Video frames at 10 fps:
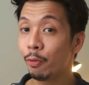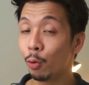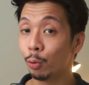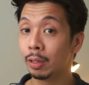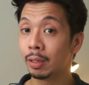
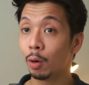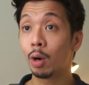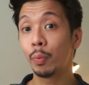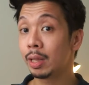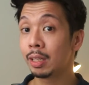phone
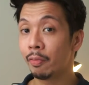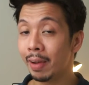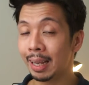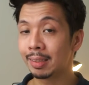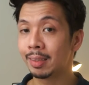or with the
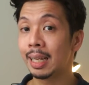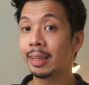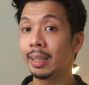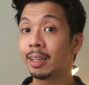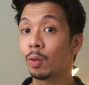device
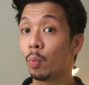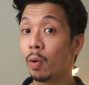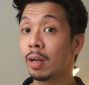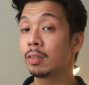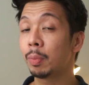that it
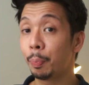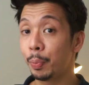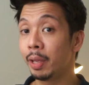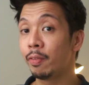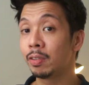was
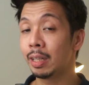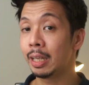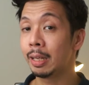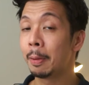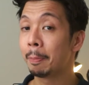
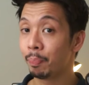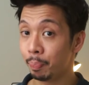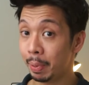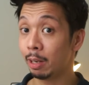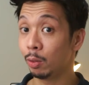previously
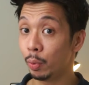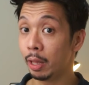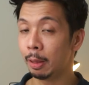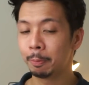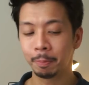paired with.